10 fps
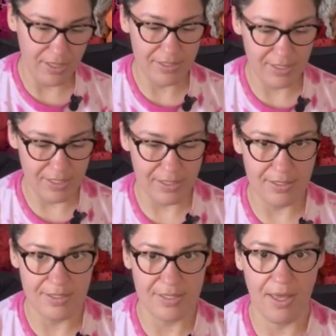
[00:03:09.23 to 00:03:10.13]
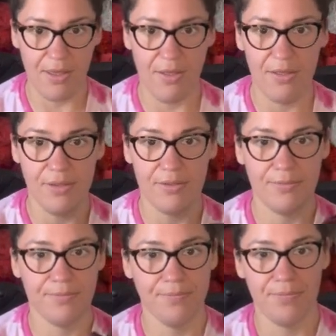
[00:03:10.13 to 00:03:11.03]
things that didn't sell.
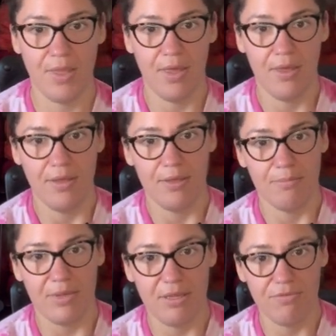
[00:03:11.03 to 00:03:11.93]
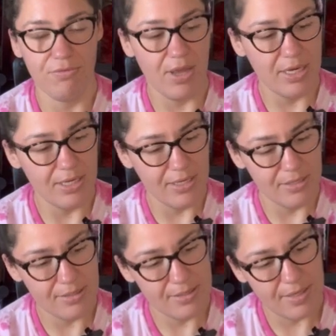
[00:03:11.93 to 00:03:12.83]
My Freddie
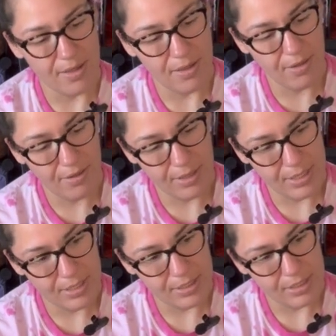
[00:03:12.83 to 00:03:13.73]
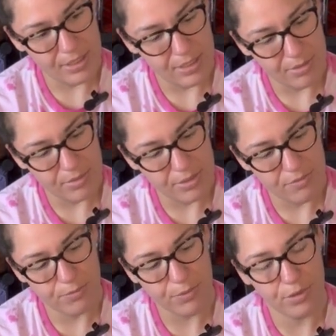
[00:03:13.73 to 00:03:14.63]
didn't sell, and he
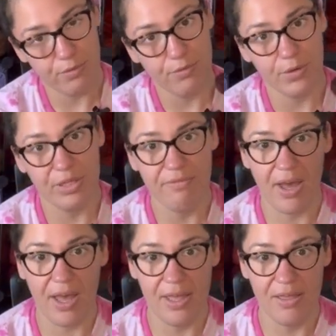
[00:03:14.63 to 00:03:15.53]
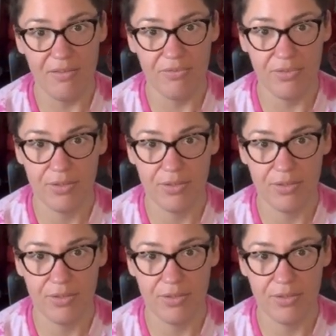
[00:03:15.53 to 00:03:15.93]
was for $45.